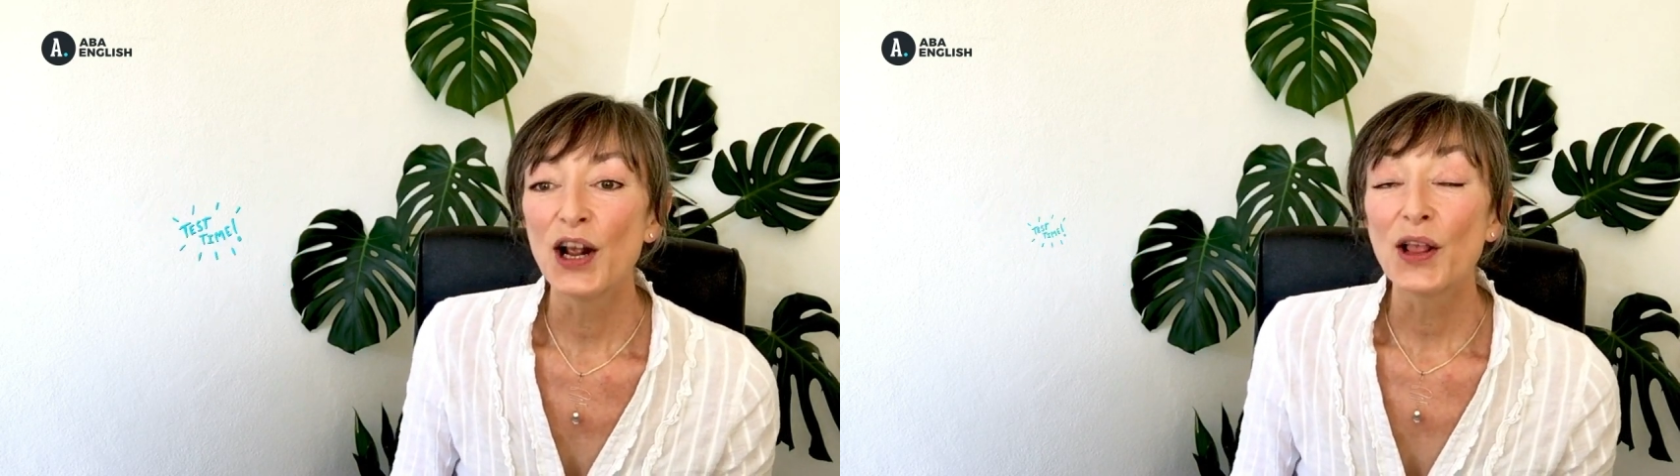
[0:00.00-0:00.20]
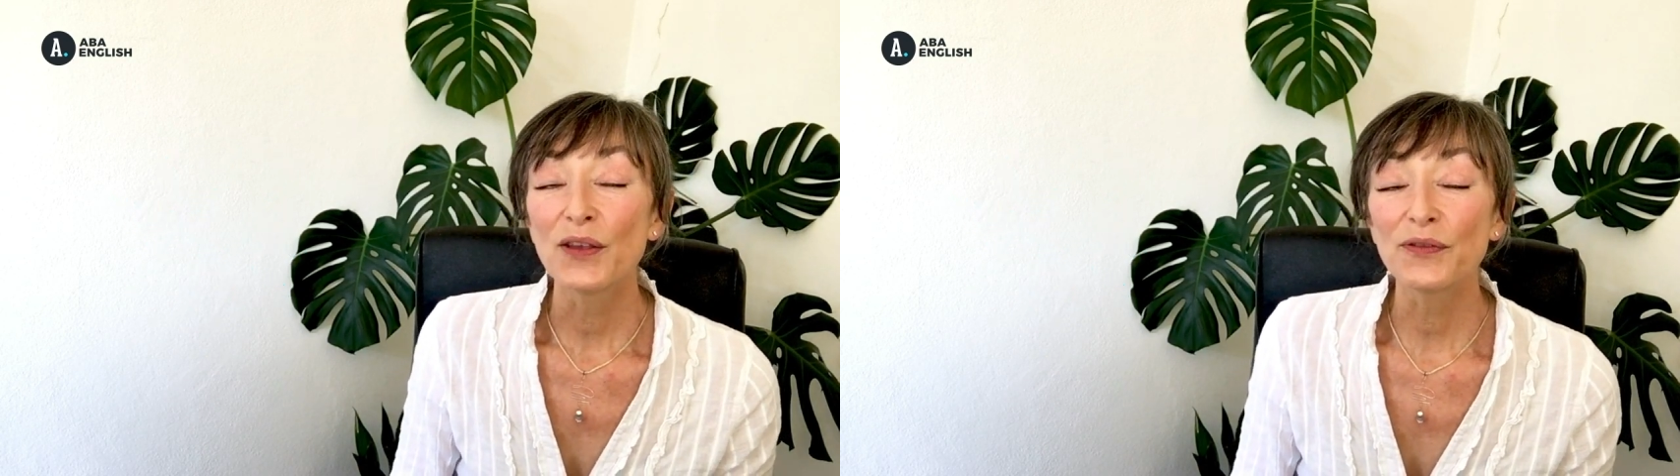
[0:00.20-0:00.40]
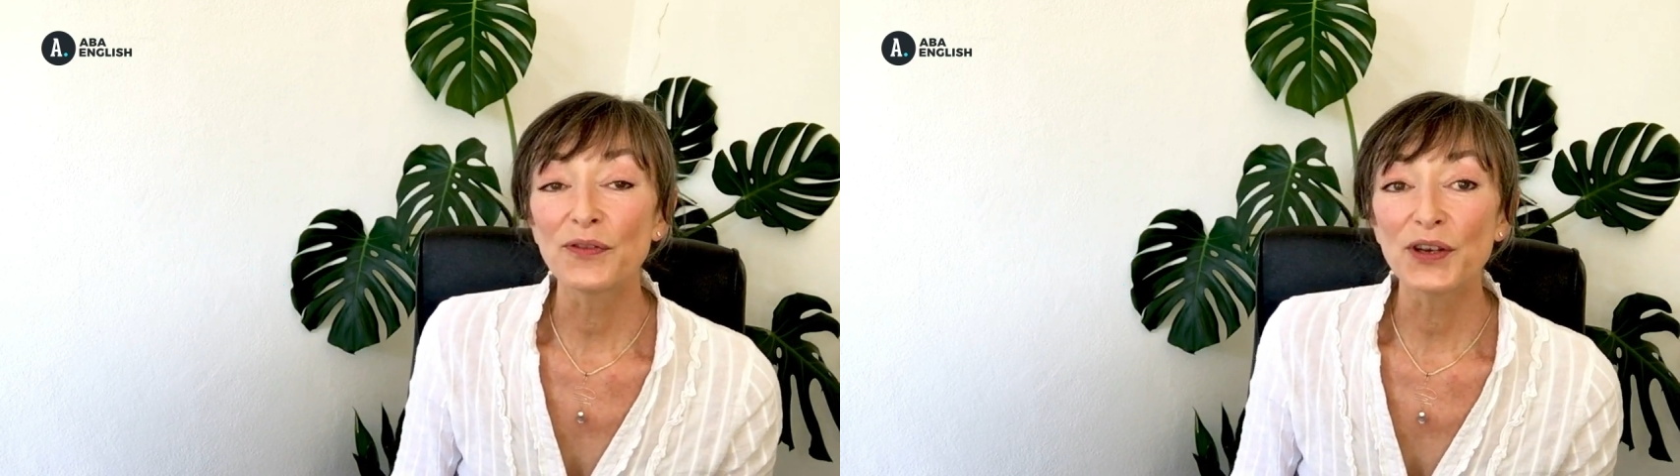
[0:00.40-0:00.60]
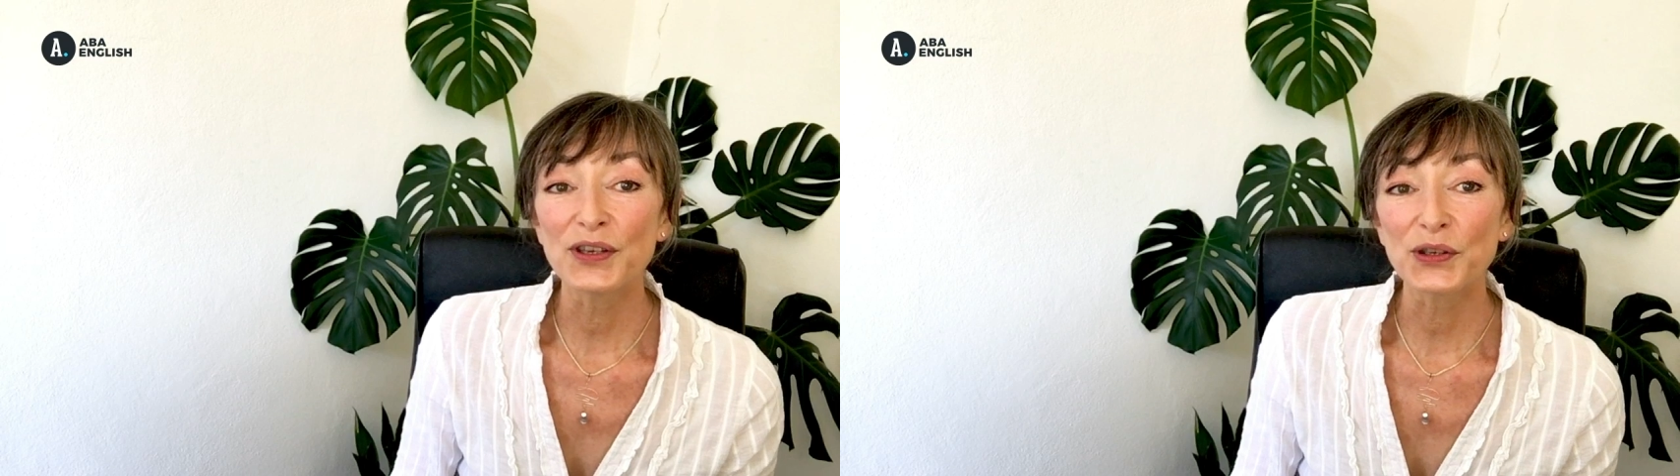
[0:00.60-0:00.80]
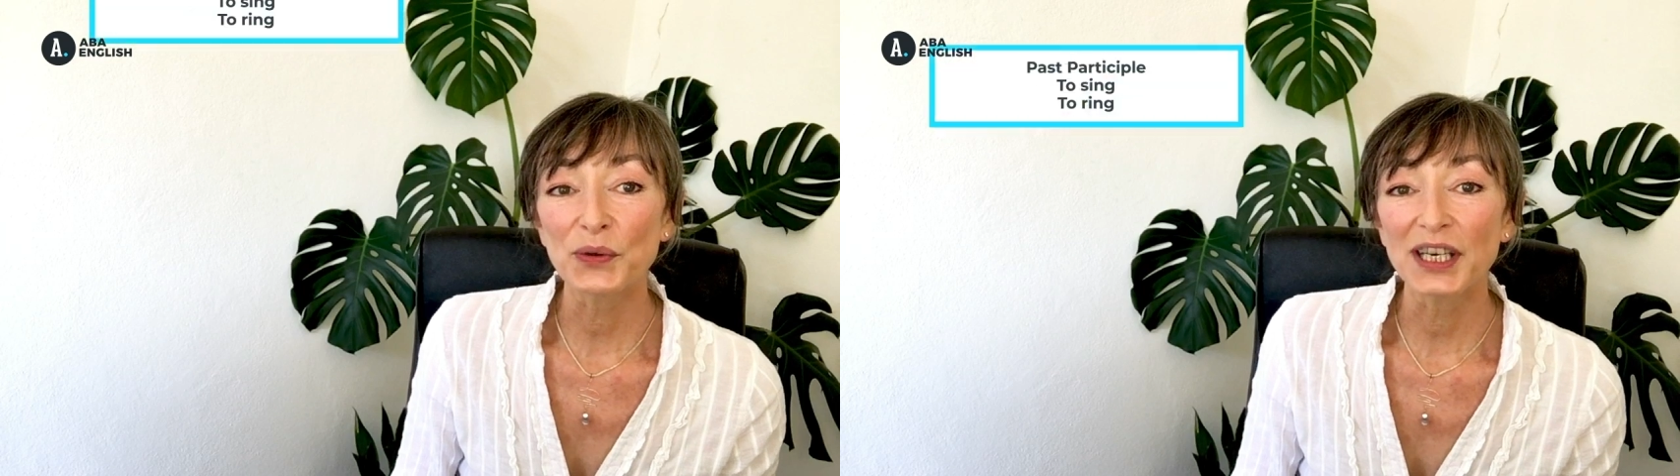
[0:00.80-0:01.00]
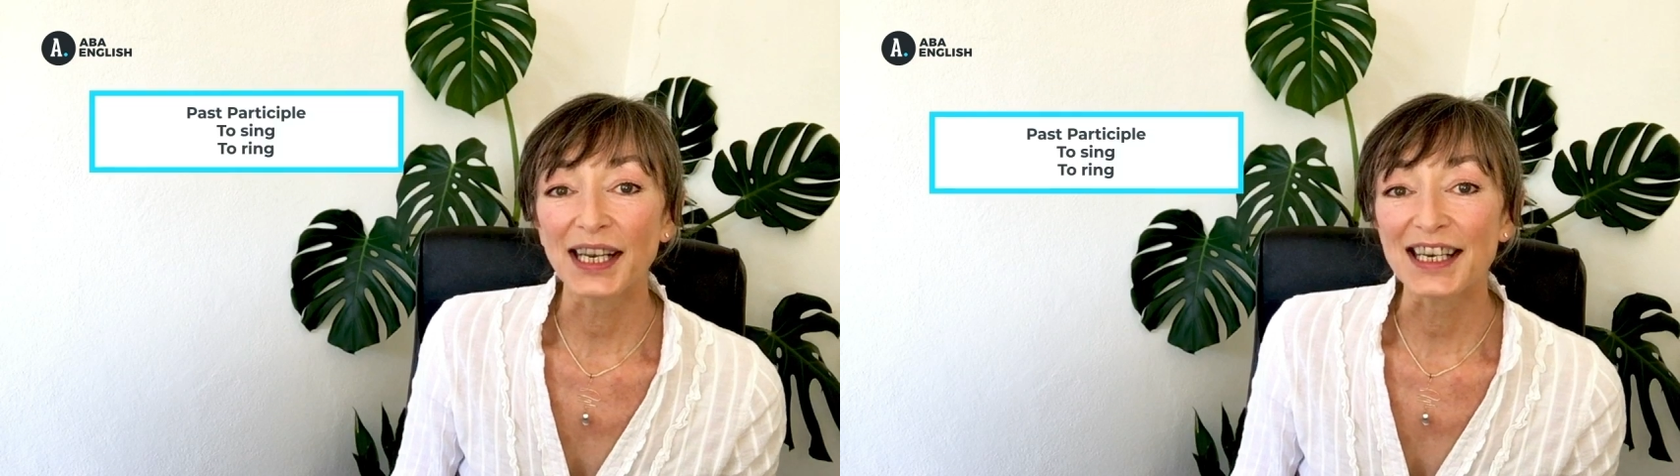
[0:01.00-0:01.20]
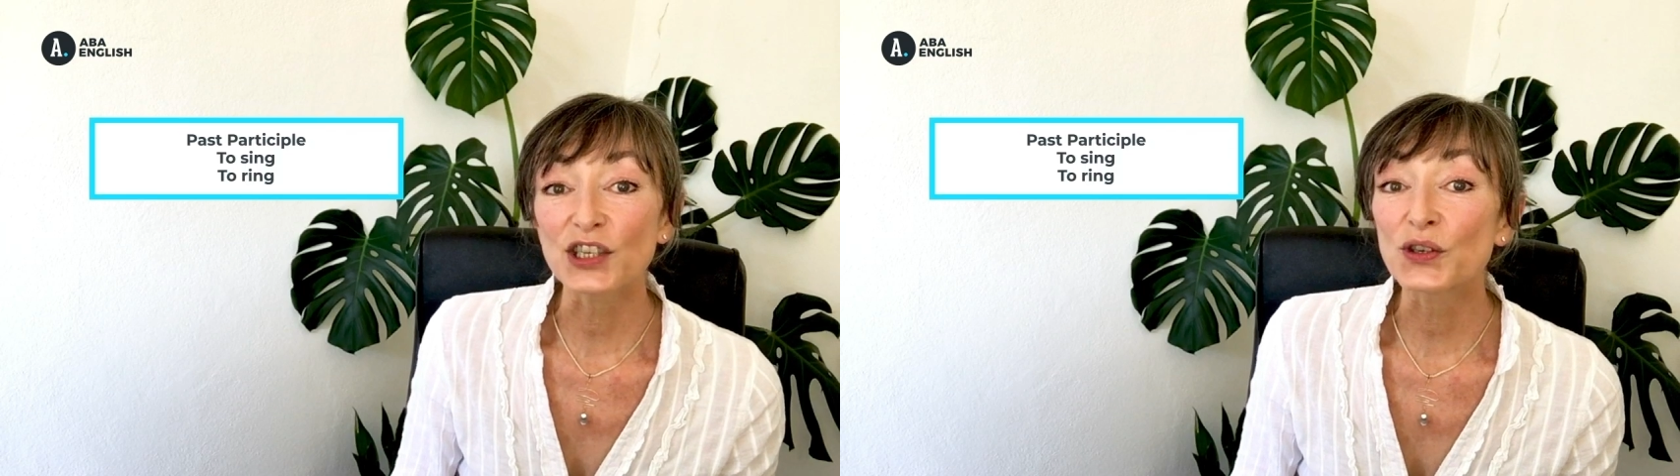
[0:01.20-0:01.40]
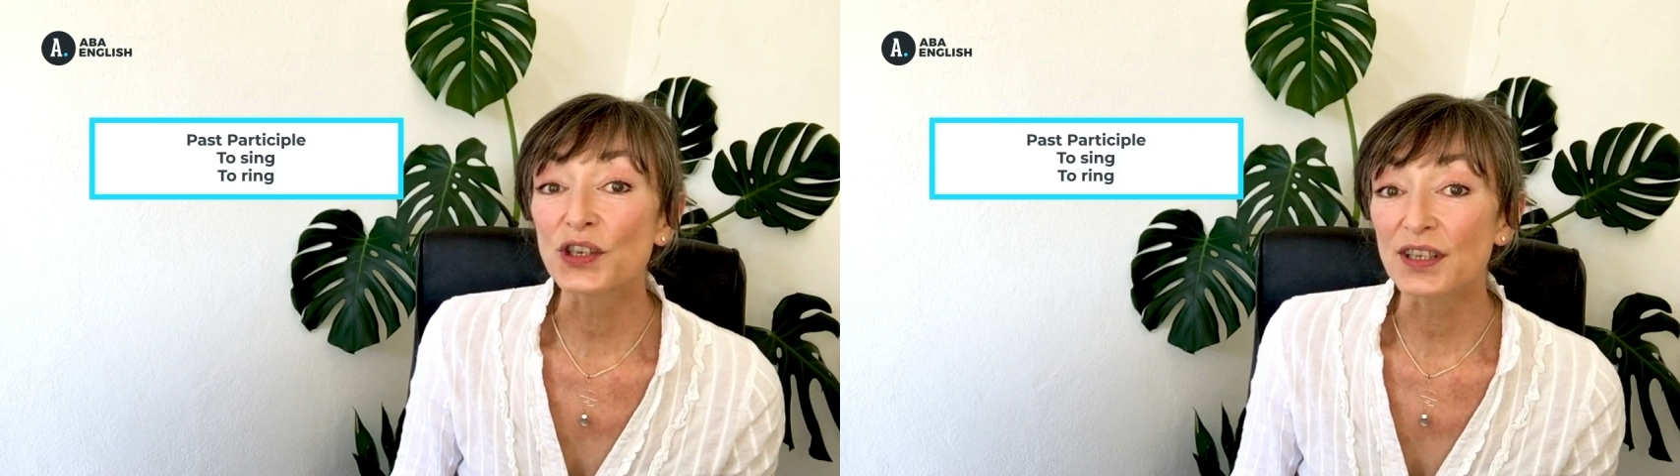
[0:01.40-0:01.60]
The first one is
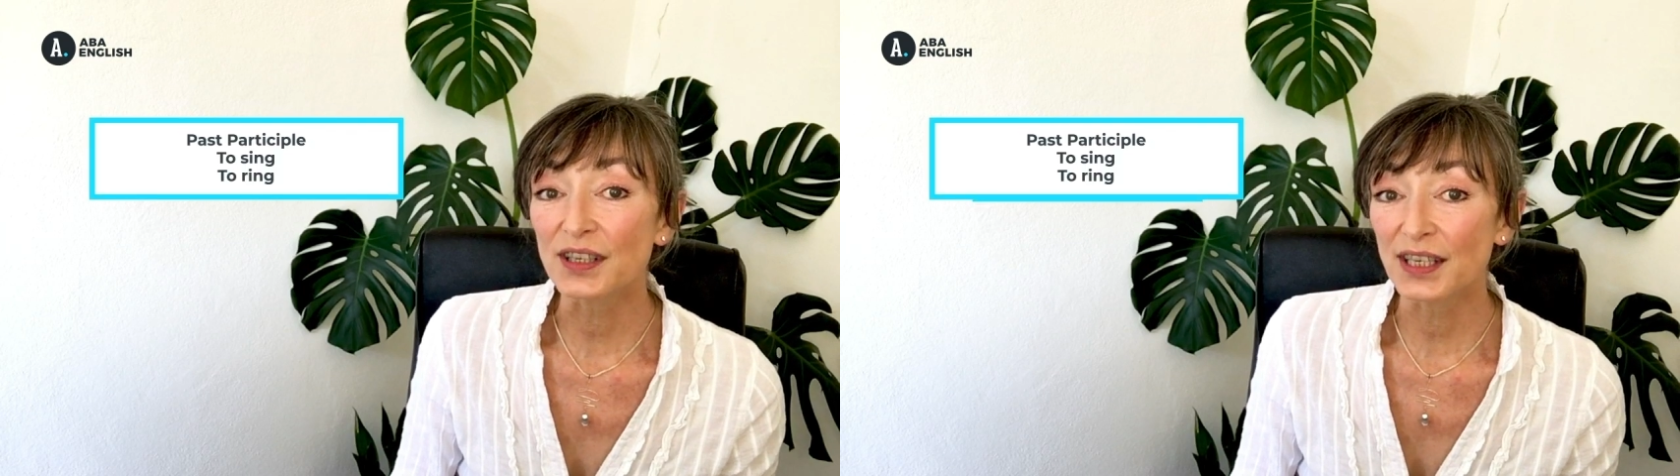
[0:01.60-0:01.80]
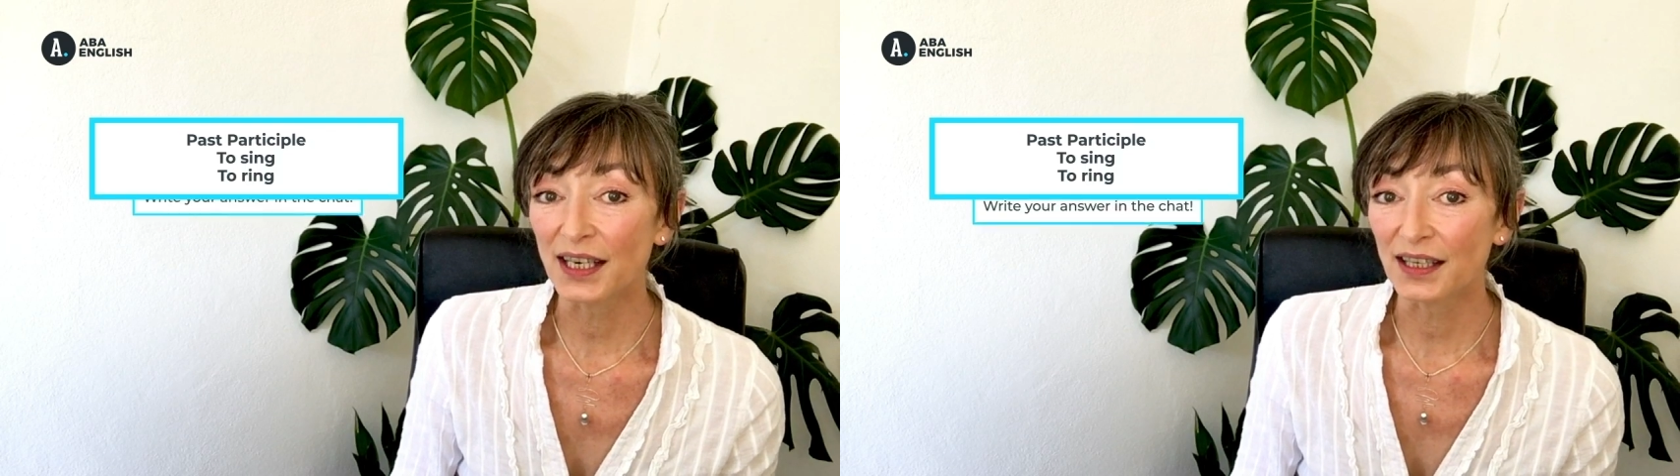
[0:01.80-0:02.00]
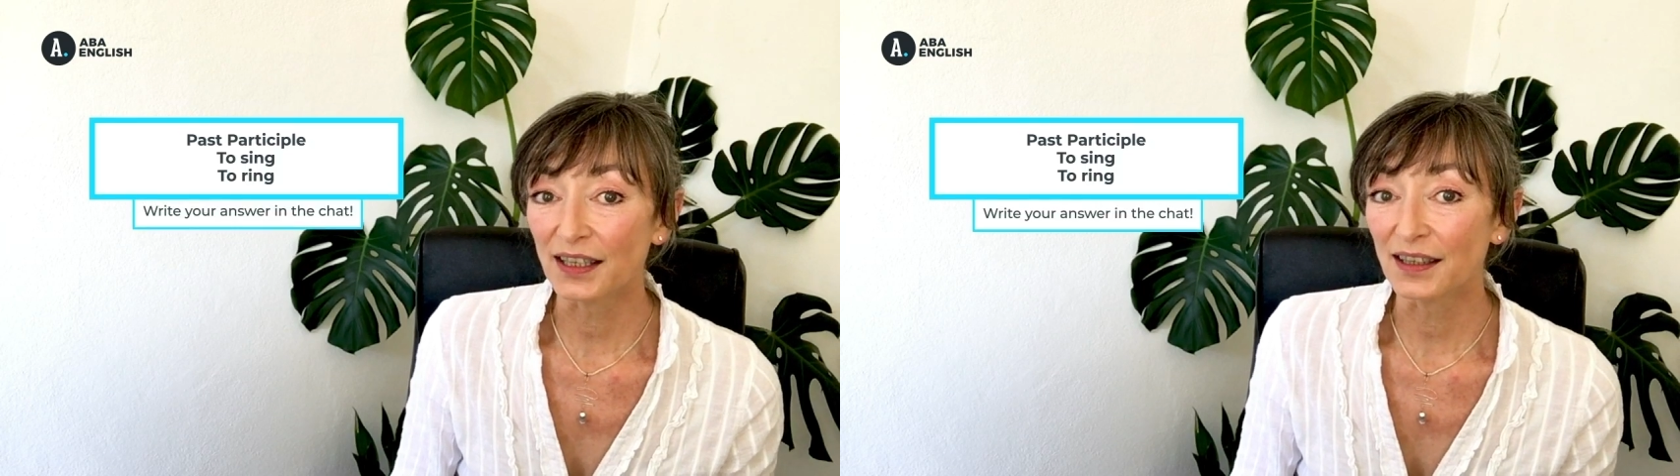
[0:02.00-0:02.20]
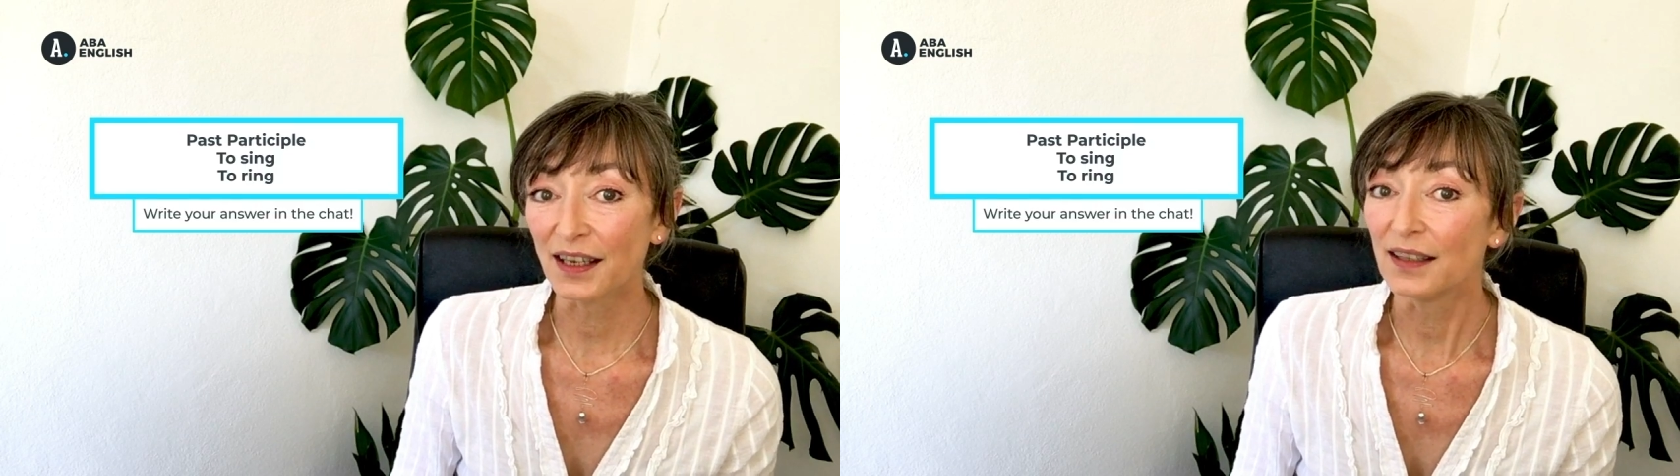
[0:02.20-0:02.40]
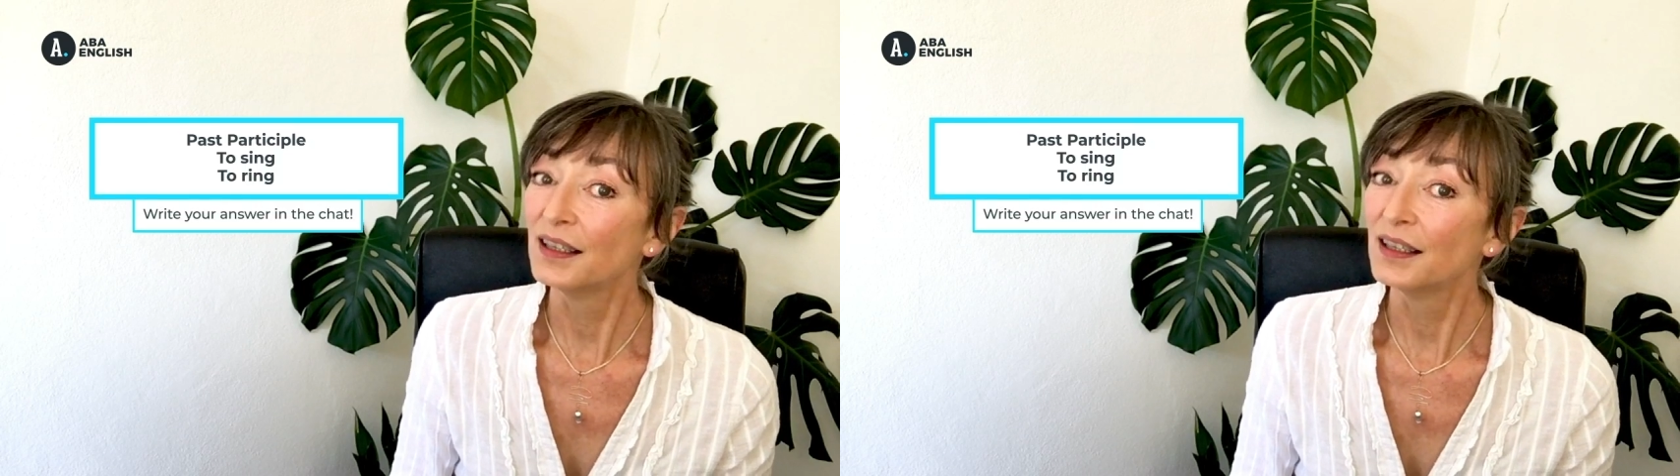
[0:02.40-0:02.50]
to sing,